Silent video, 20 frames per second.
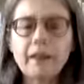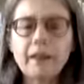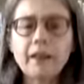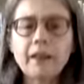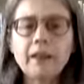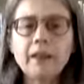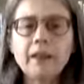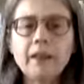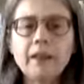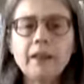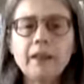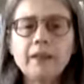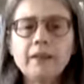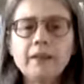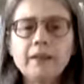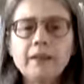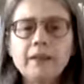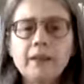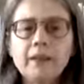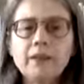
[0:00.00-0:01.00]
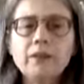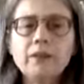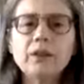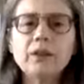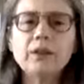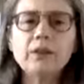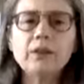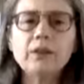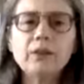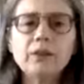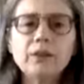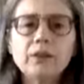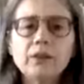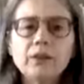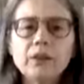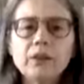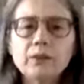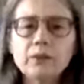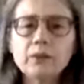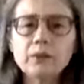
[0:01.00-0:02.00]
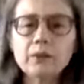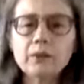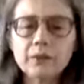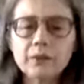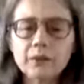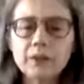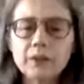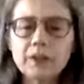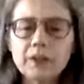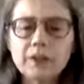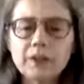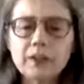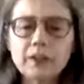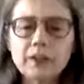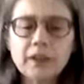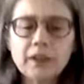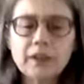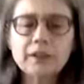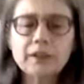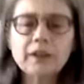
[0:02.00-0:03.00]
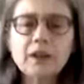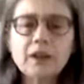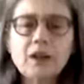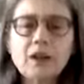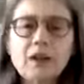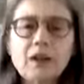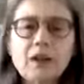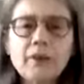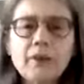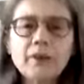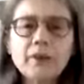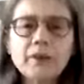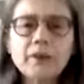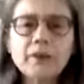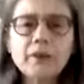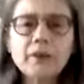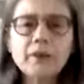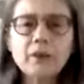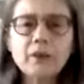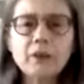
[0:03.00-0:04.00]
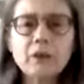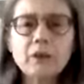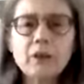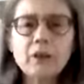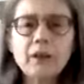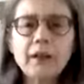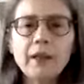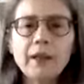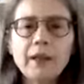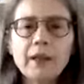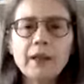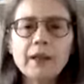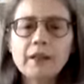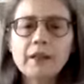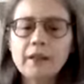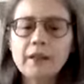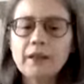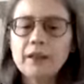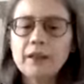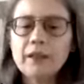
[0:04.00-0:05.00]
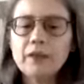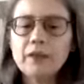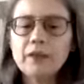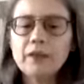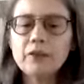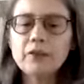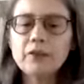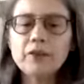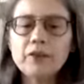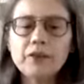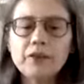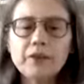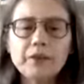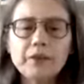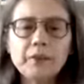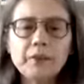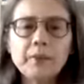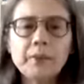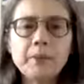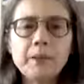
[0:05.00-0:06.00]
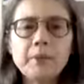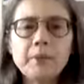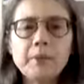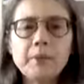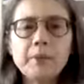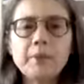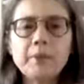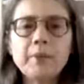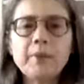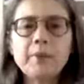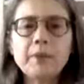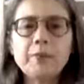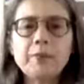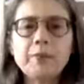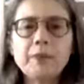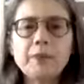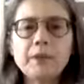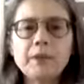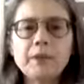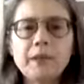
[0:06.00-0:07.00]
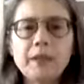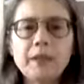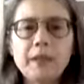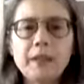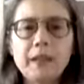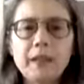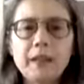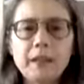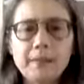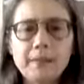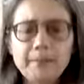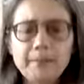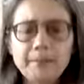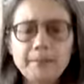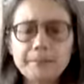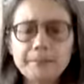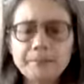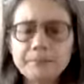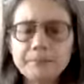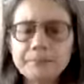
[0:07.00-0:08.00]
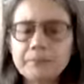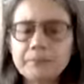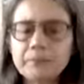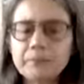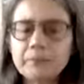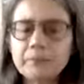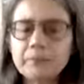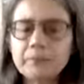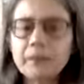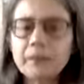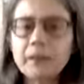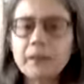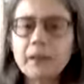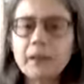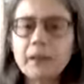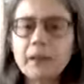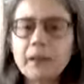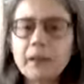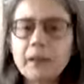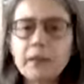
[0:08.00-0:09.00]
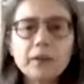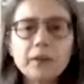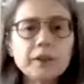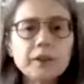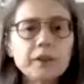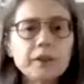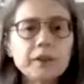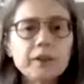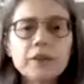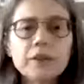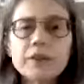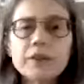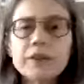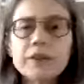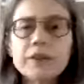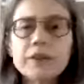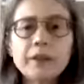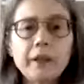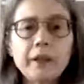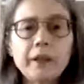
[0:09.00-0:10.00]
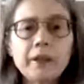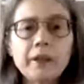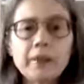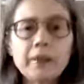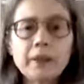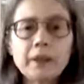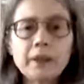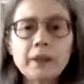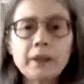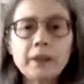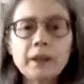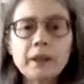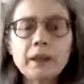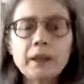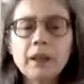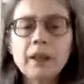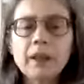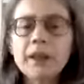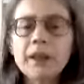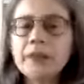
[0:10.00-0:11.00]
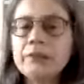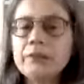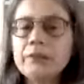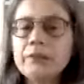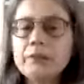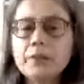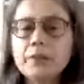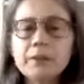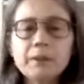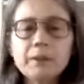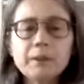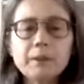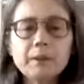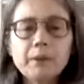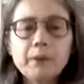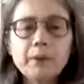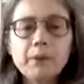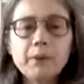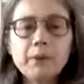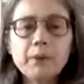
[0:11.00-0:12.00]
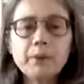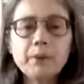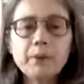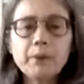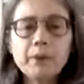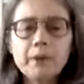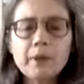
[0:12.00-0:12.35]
And like I say, you can do these cortices as often as you like. I suggest a minimum of once a day. And you can teach this to anyone. It's really simple